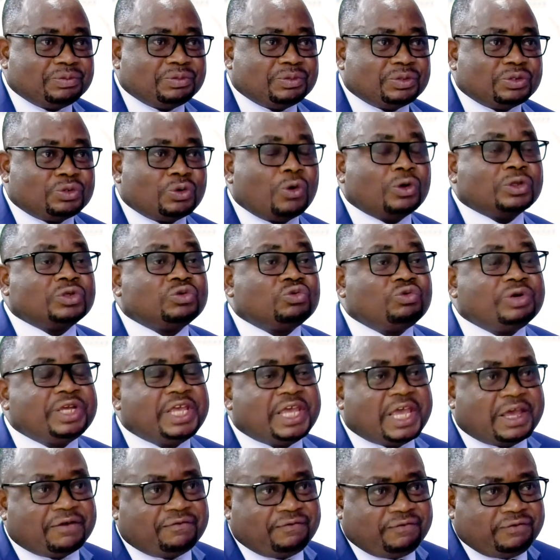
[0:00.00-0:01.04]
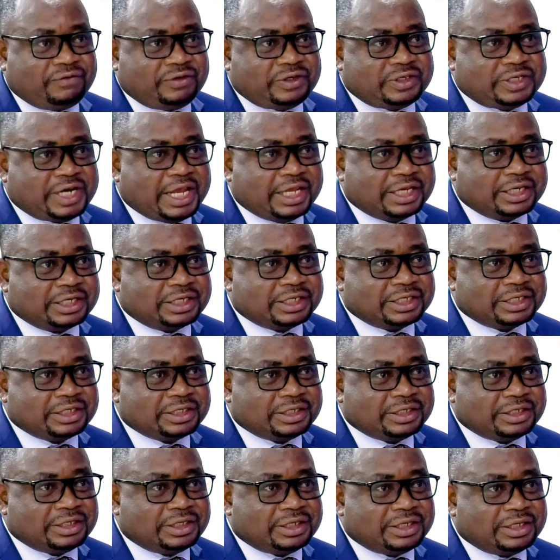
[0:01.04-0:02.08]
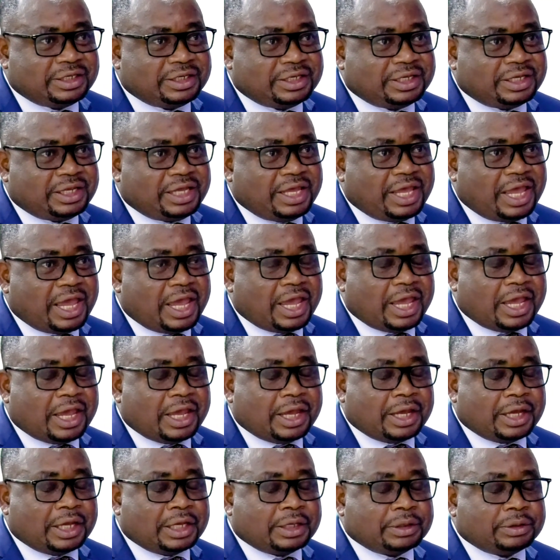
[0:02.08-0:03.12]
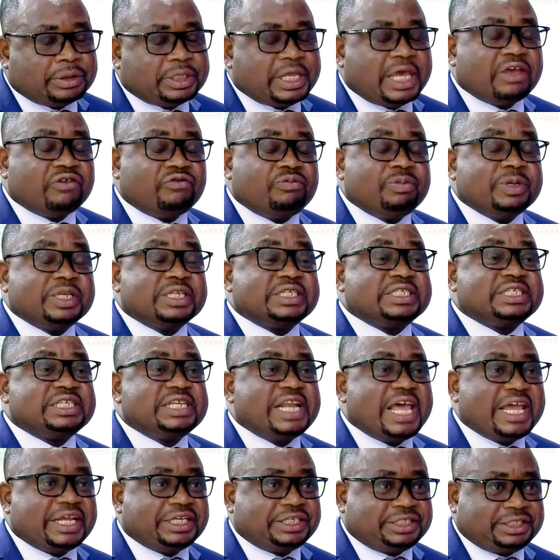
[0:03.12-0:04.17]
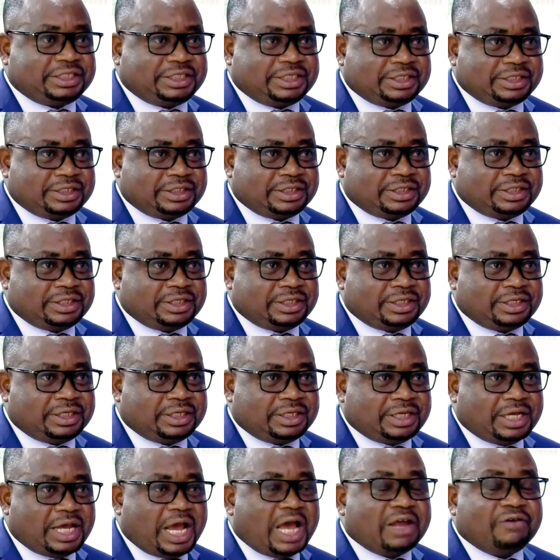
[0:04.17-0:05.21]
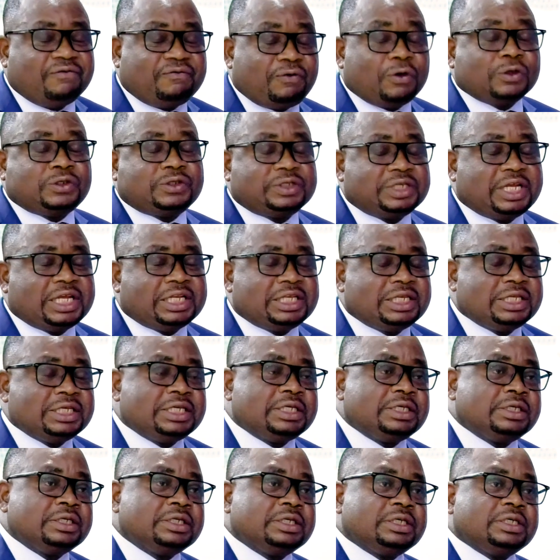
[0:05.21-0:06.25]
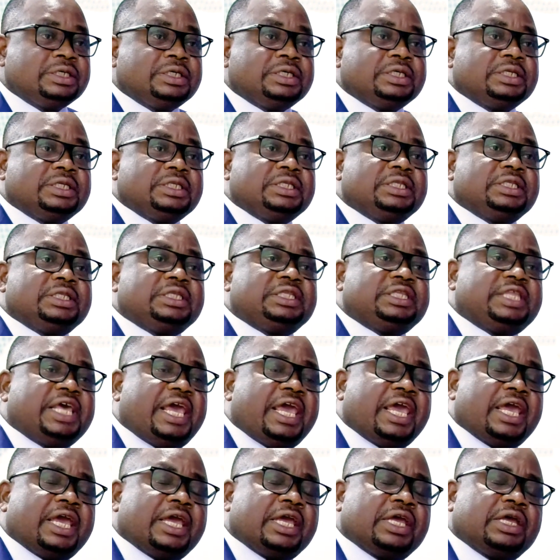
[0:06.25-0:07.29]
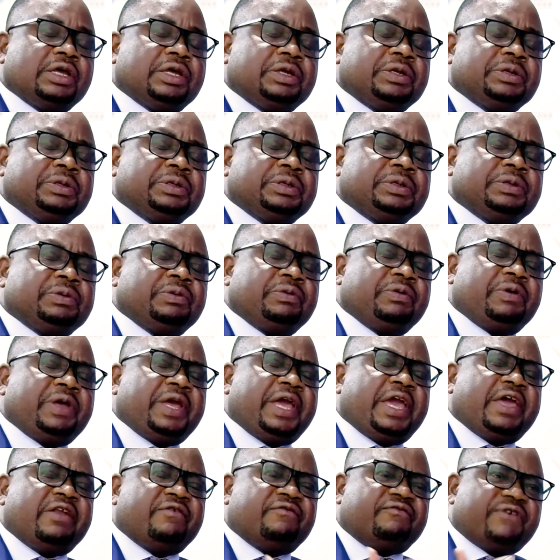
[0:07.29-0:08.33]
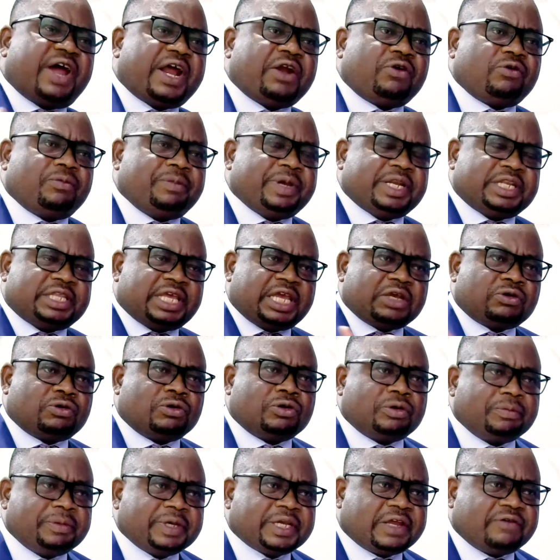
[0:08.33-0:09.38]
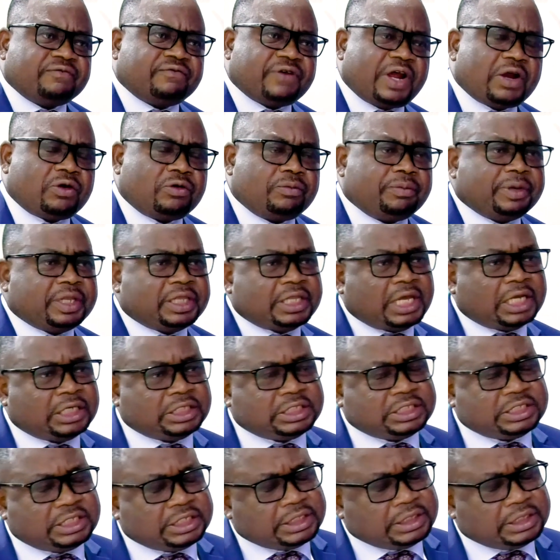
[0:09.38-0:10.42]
those we have trained. They have been snatched. Unfortunately, the environment, the economic environment that